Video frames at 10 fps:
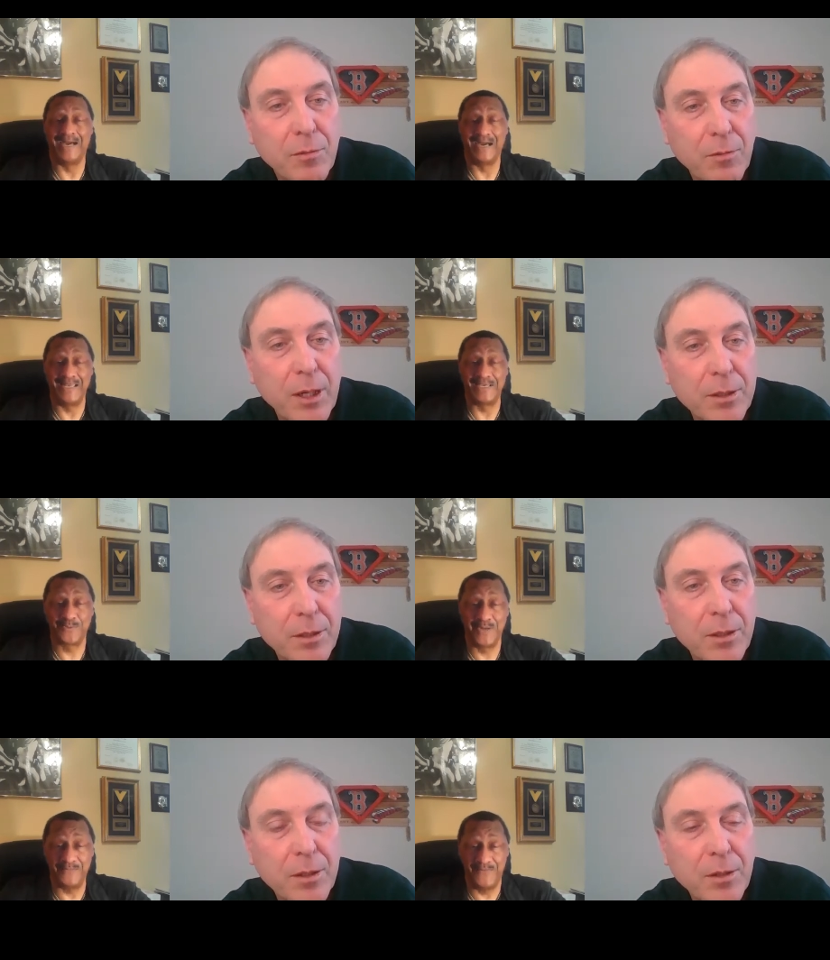Speaker 1: uh, okay. that's
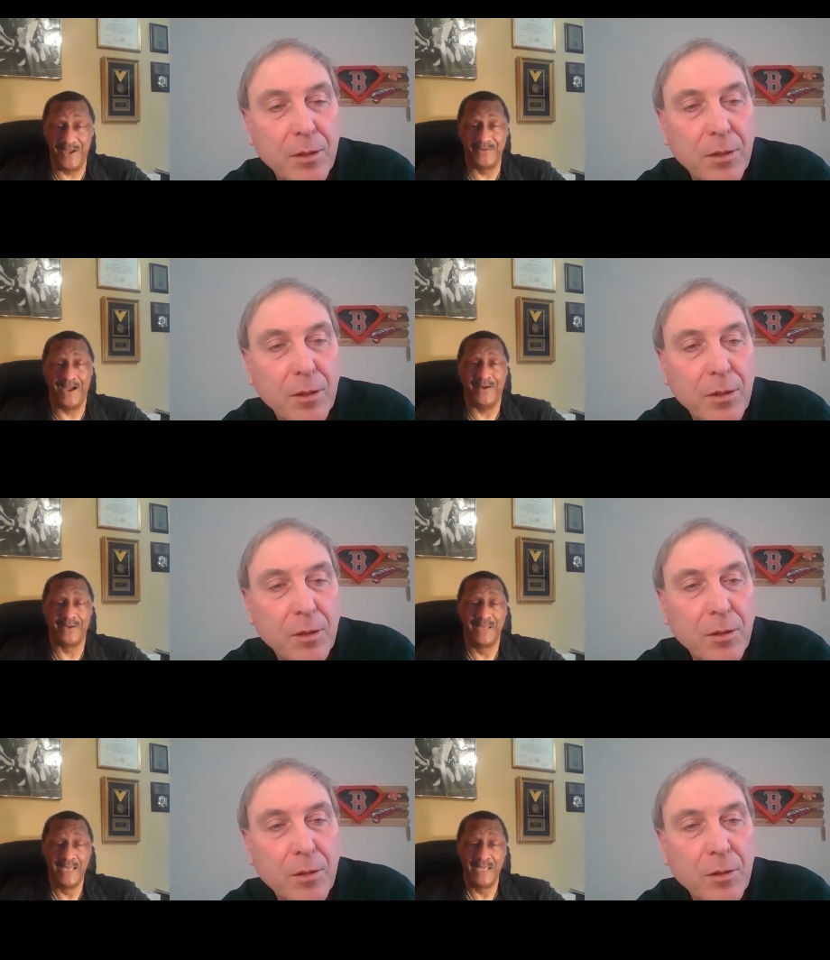when I found out
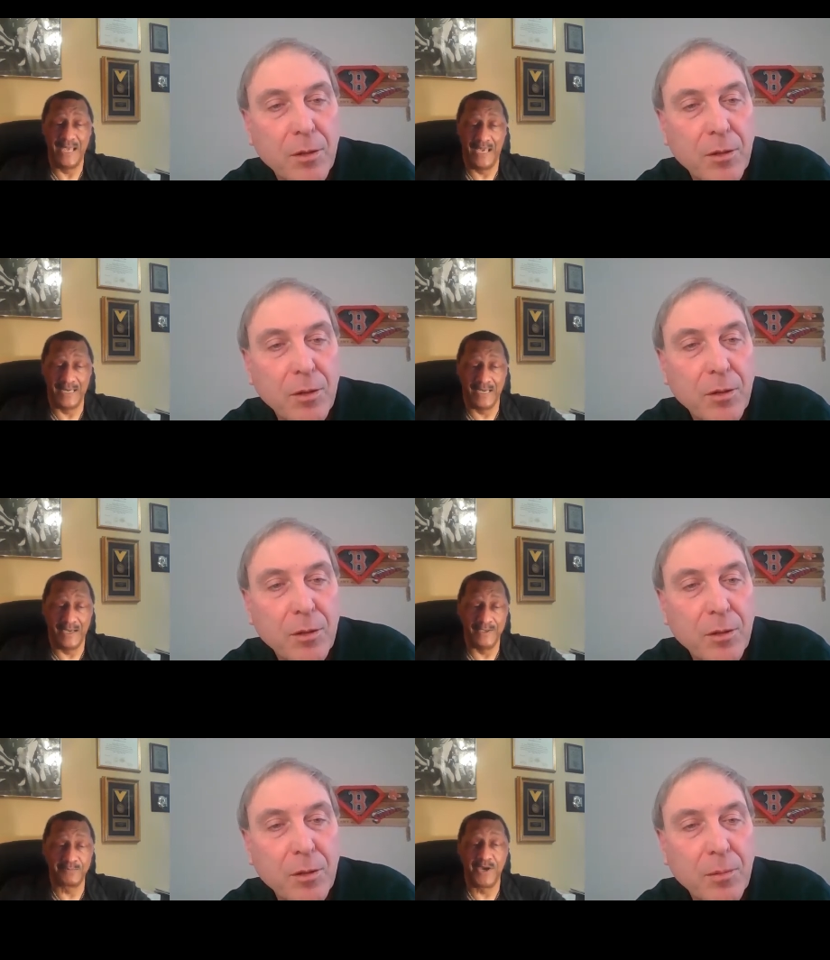that uh,
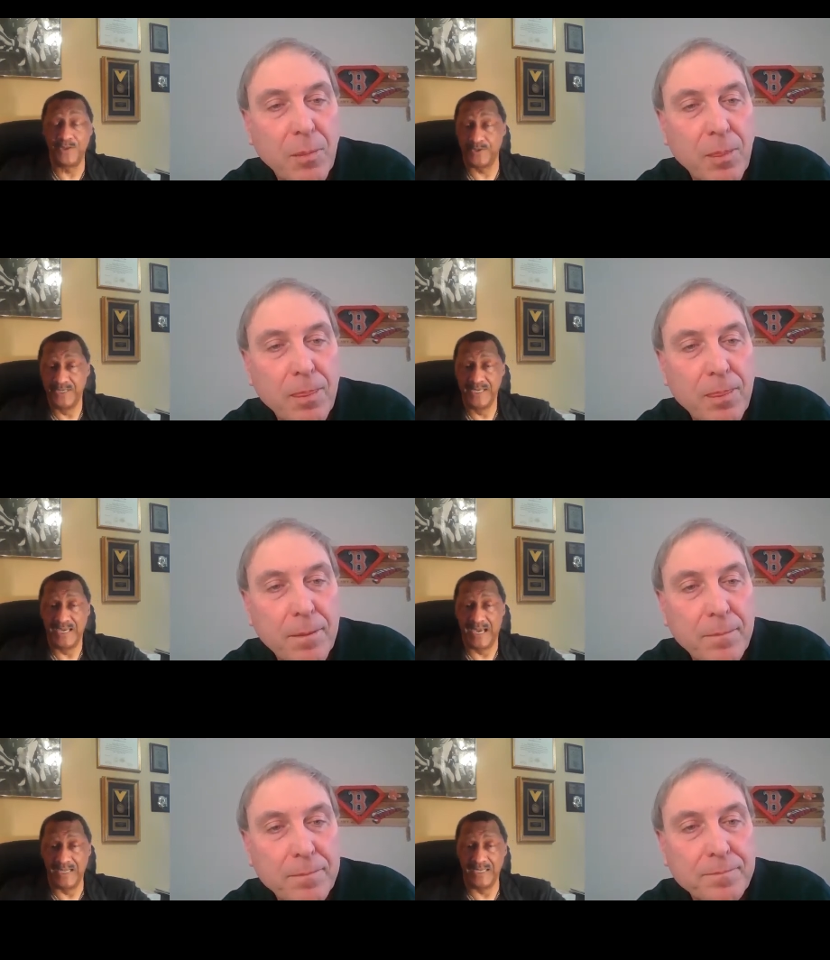his mother
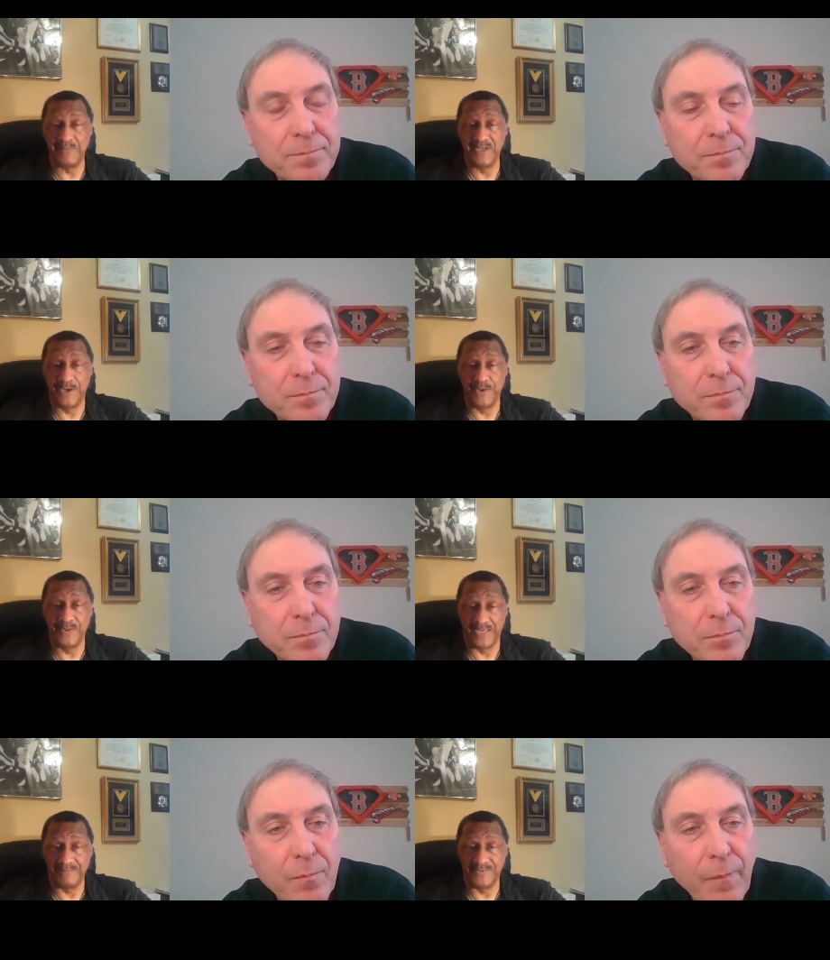uh, let me know
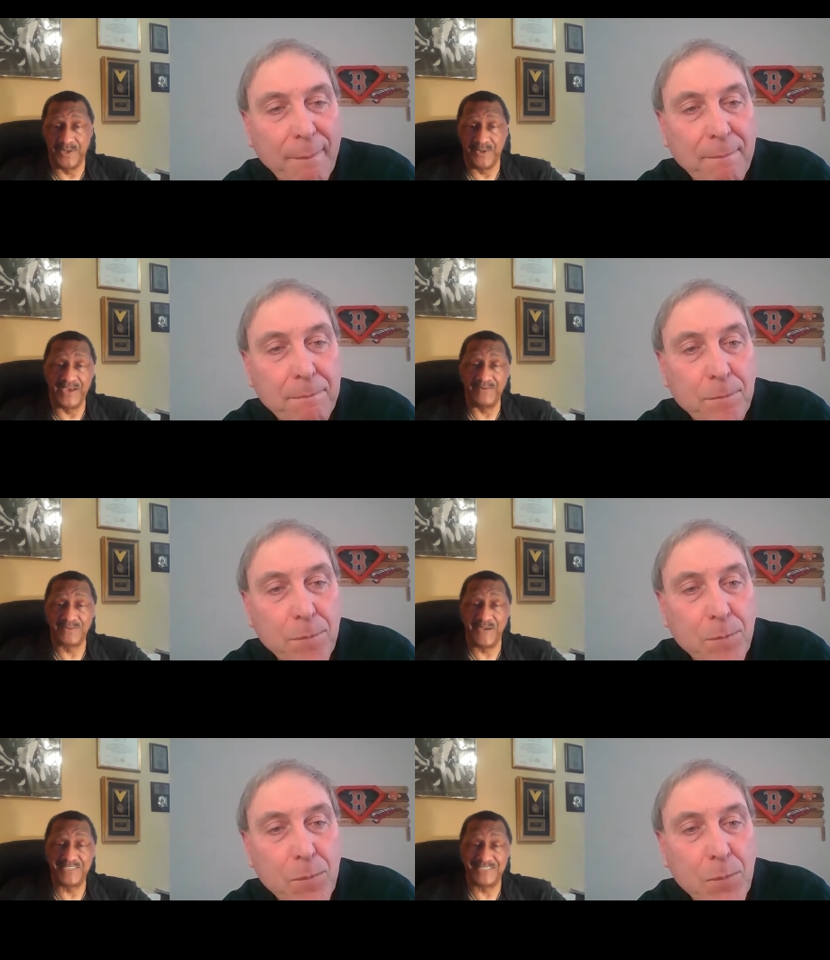that you know that was
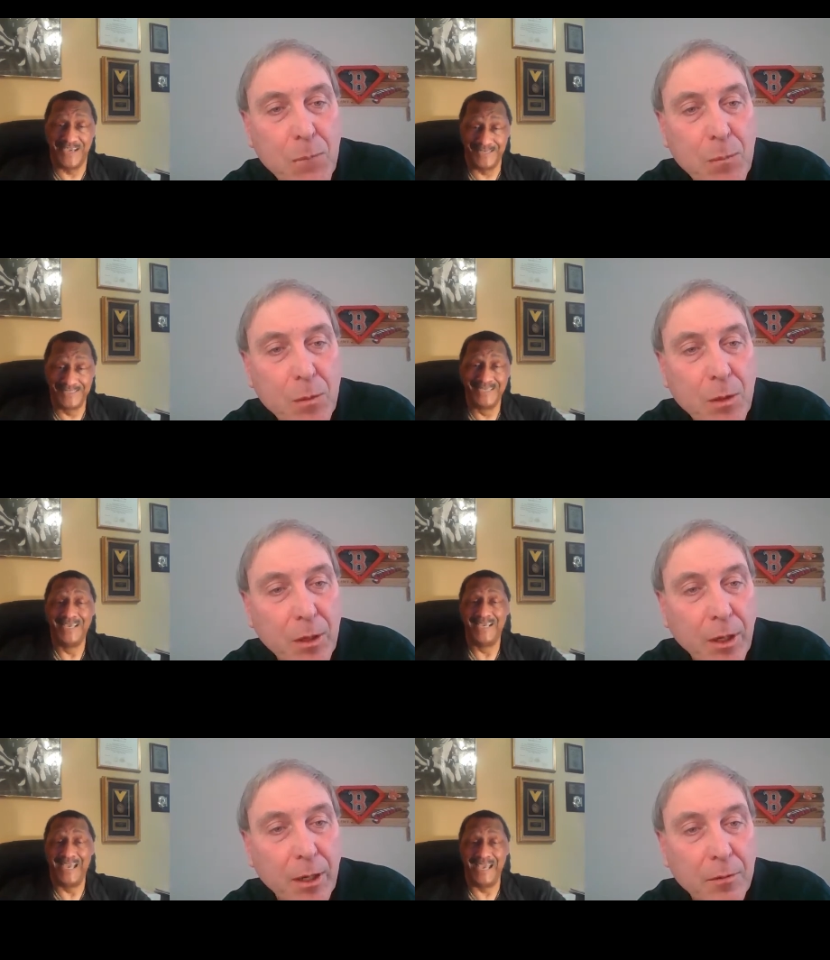my son.
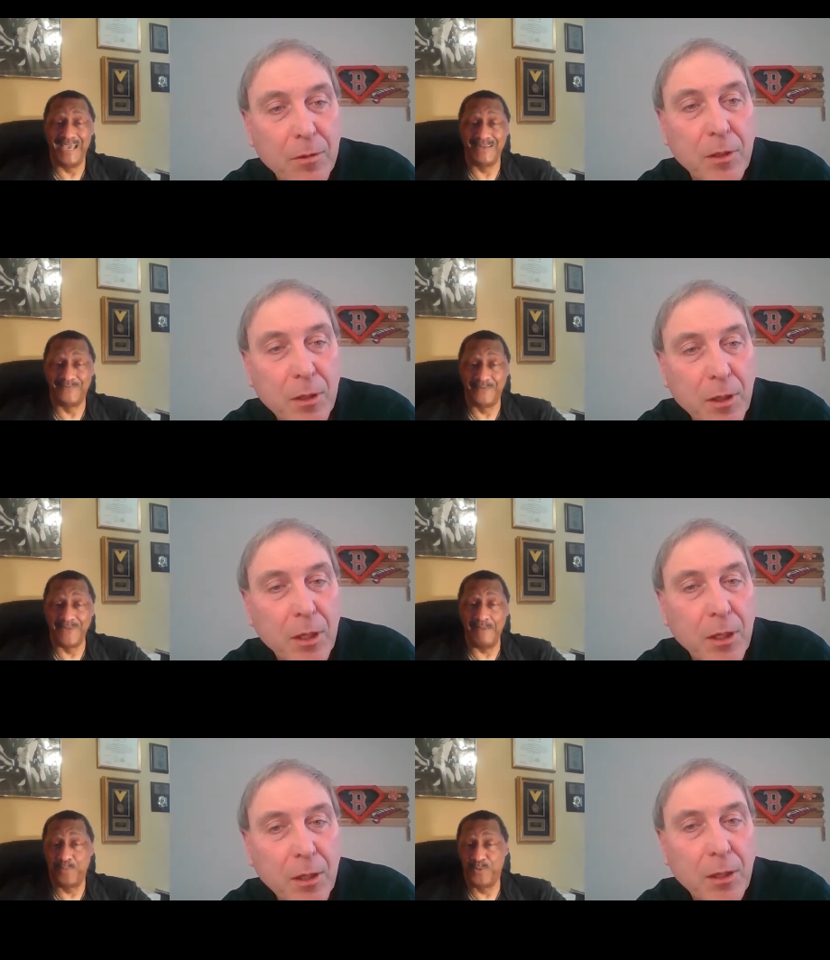Yeah. And from
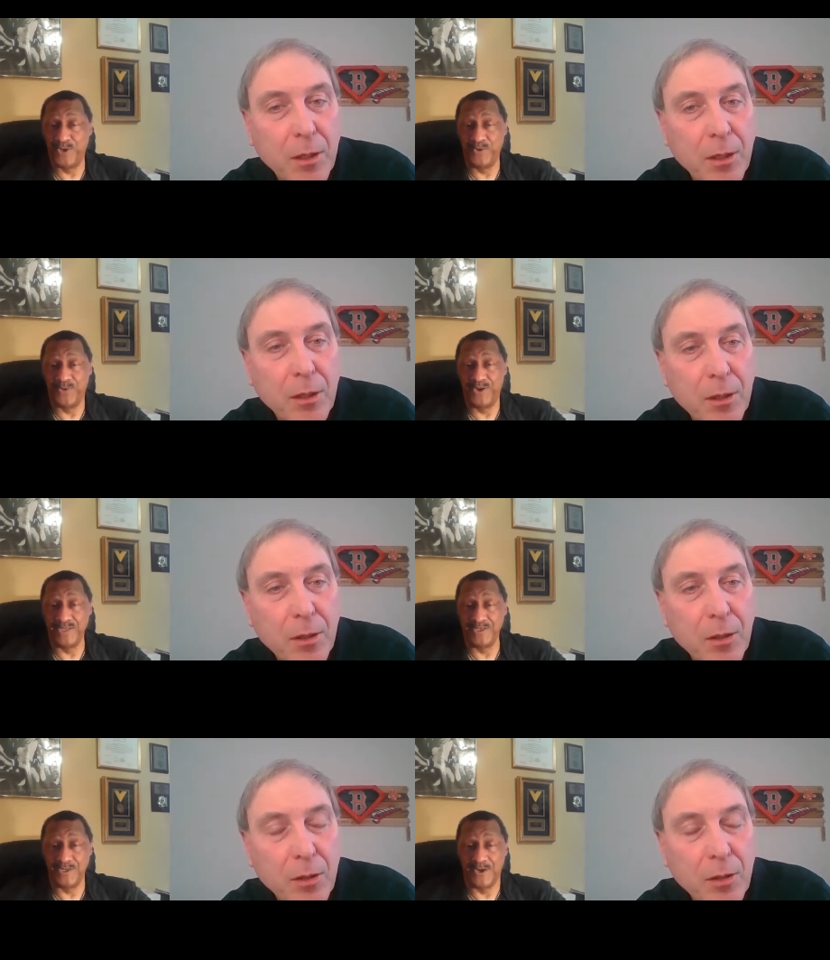that point
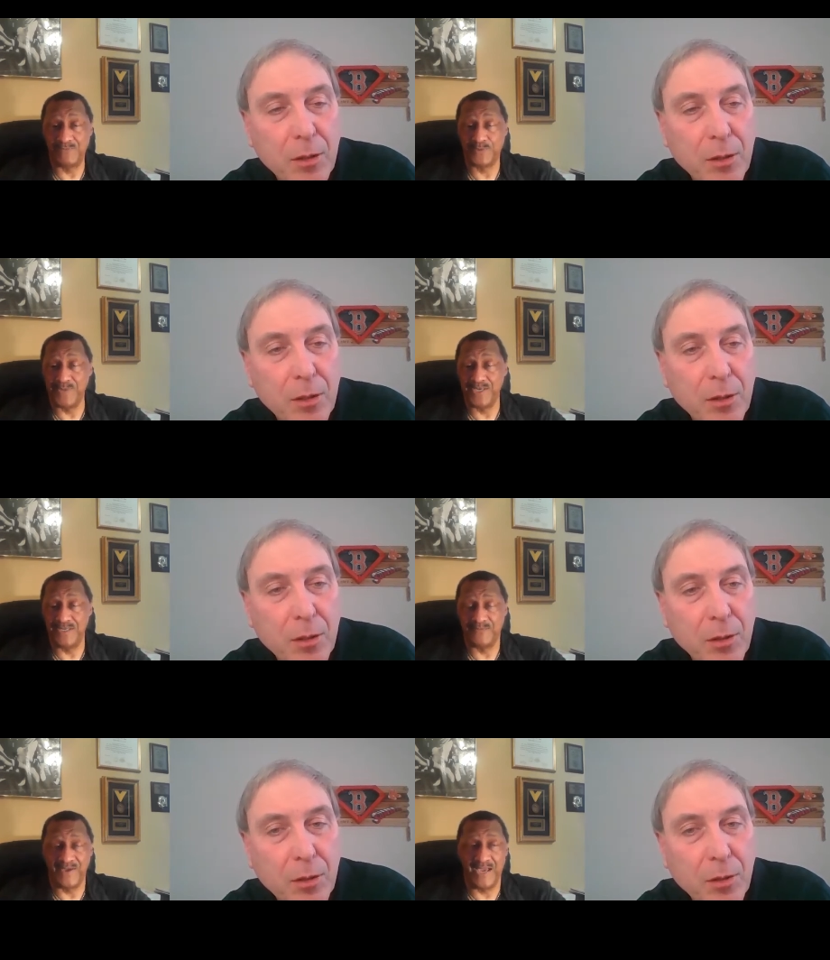on, you know, after meeting
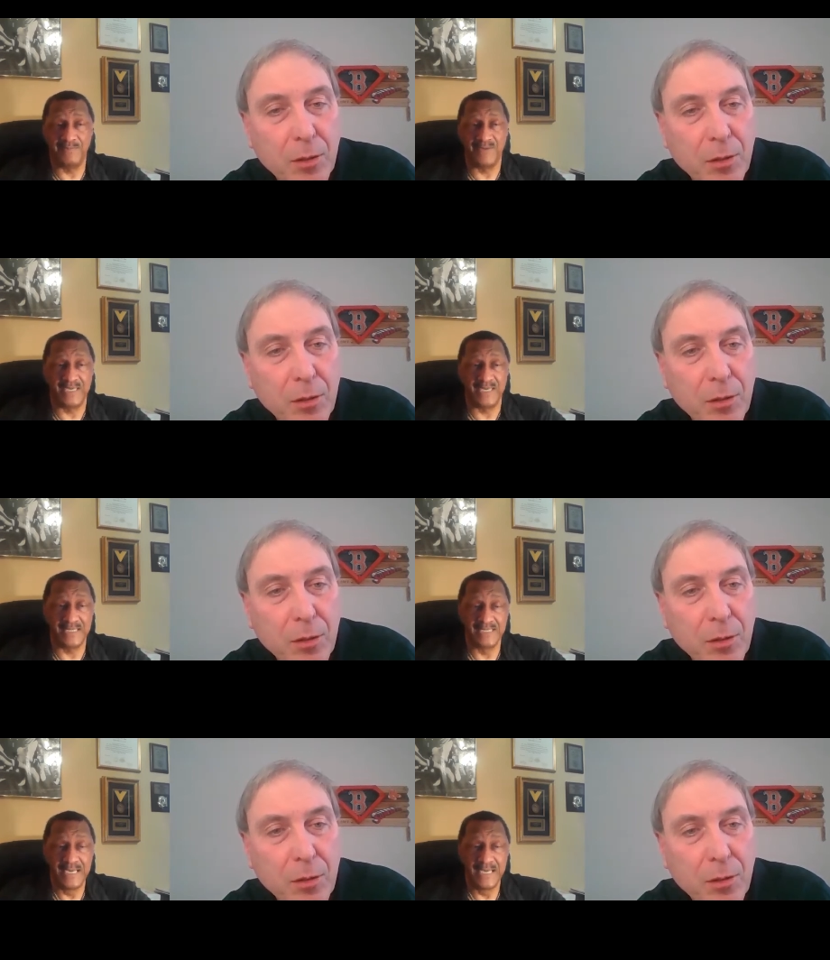the family, and